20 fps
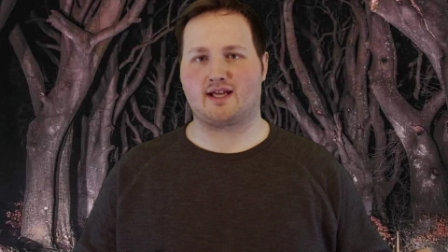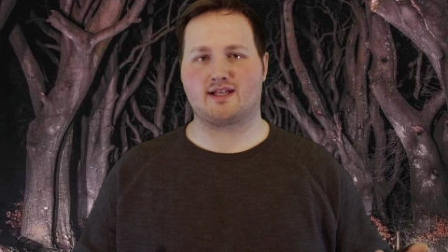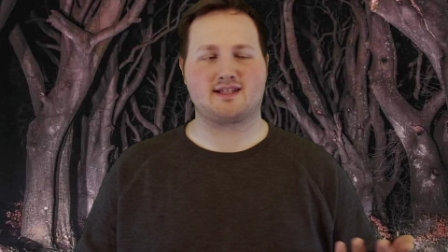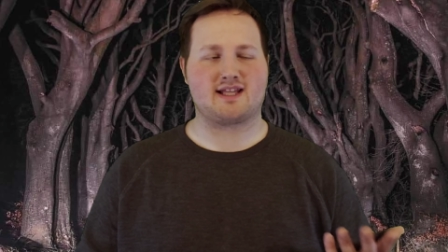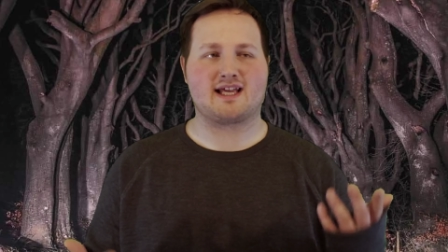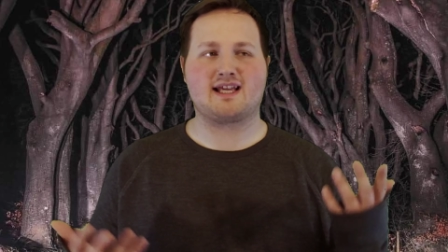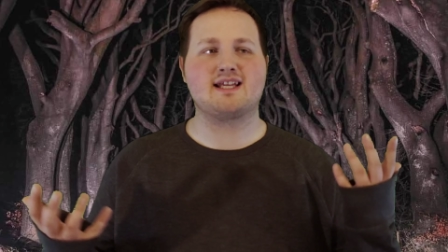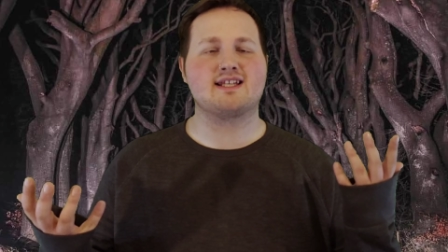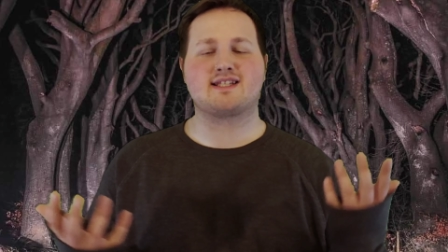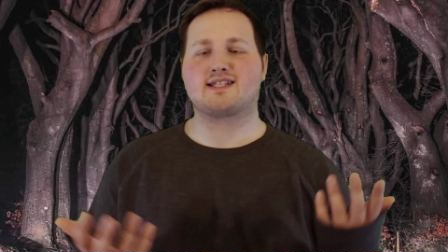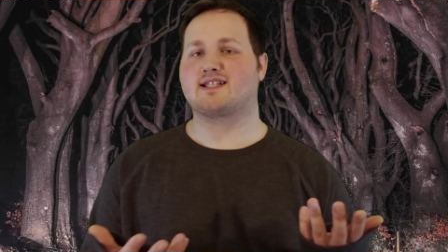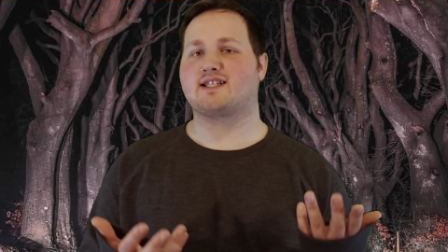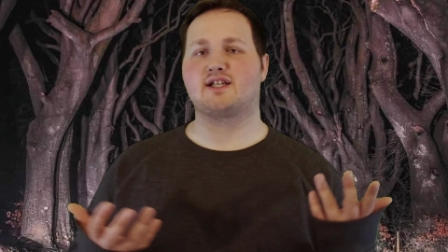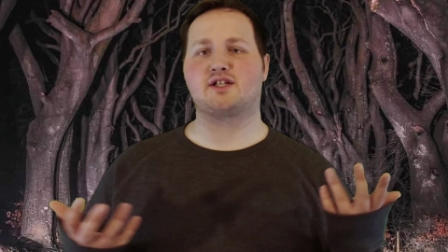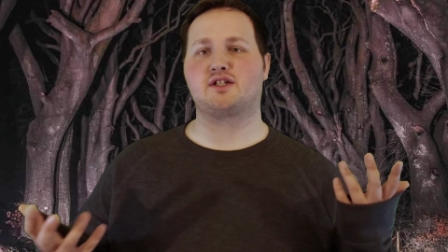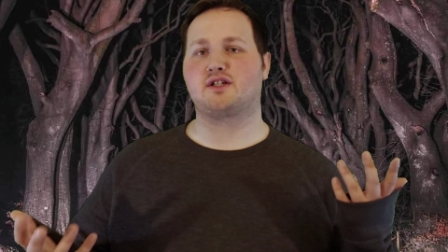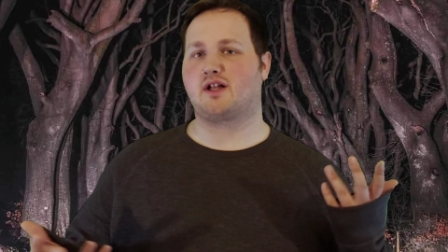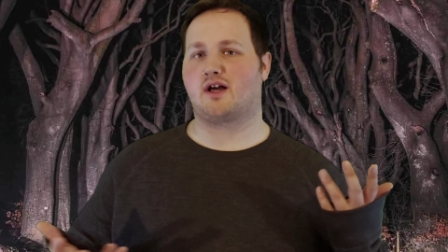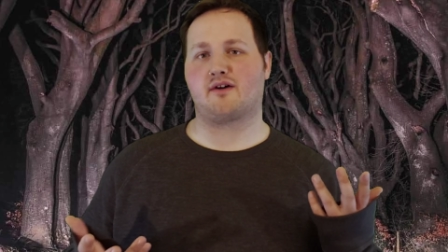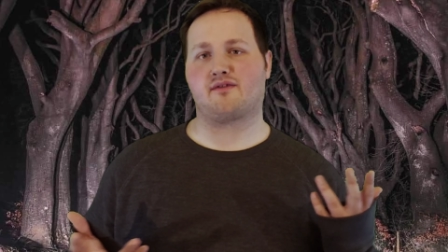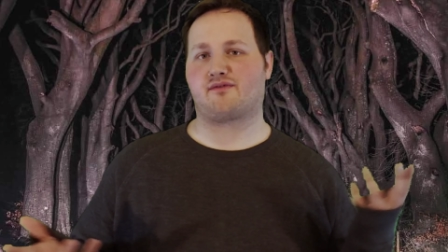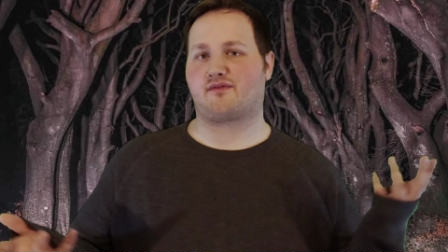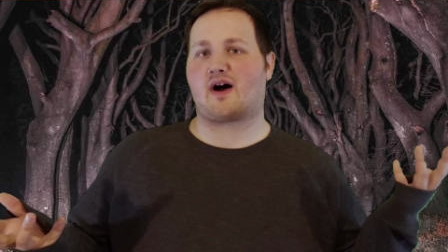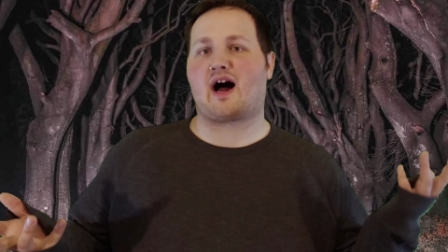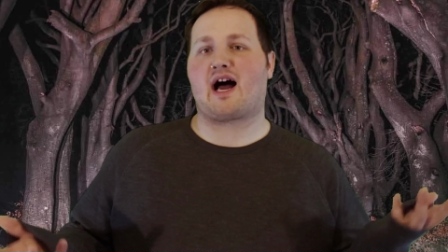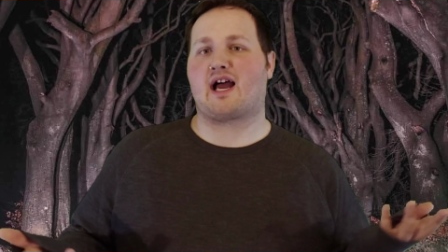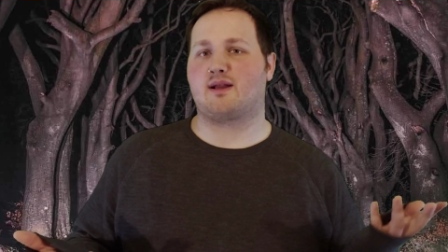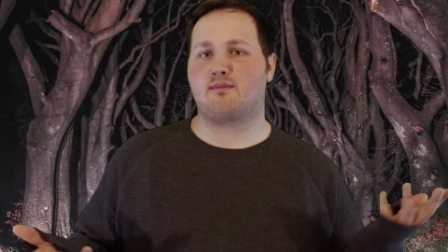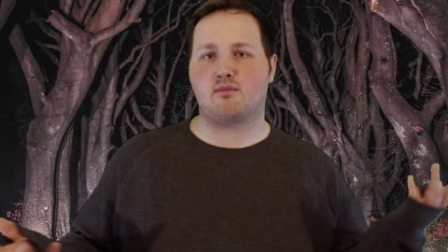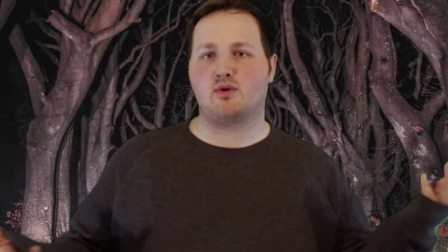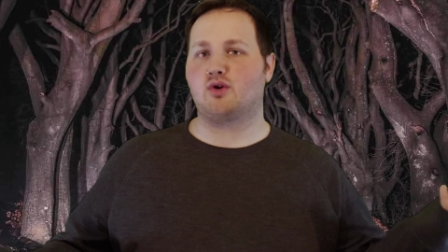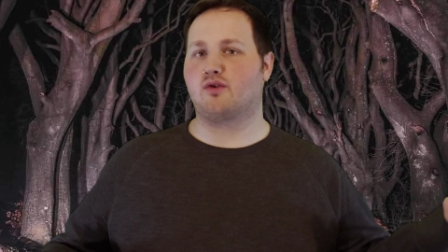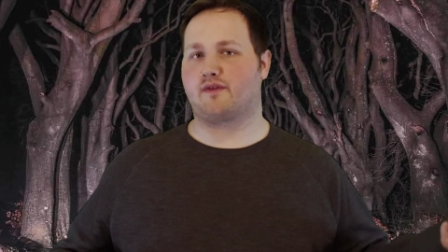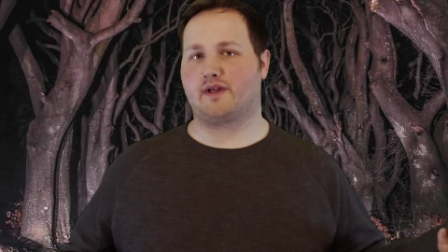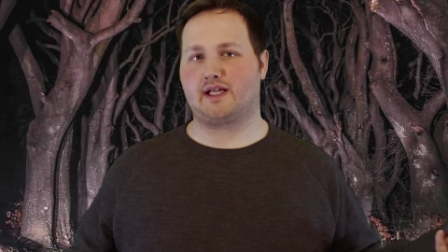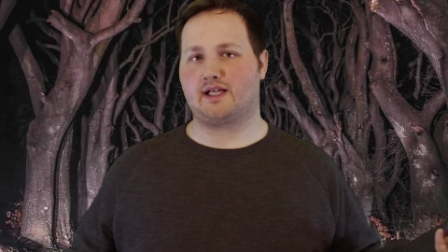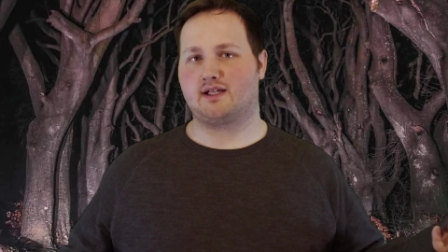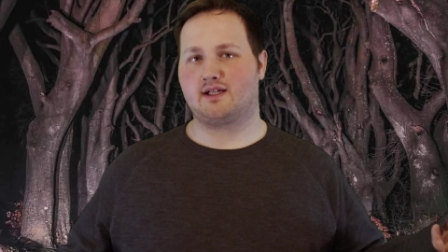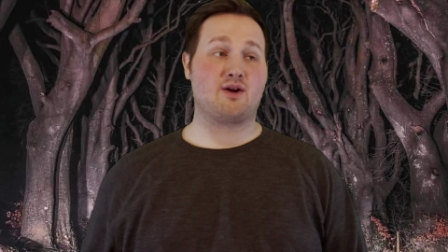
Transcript: Like it's still a fine movie.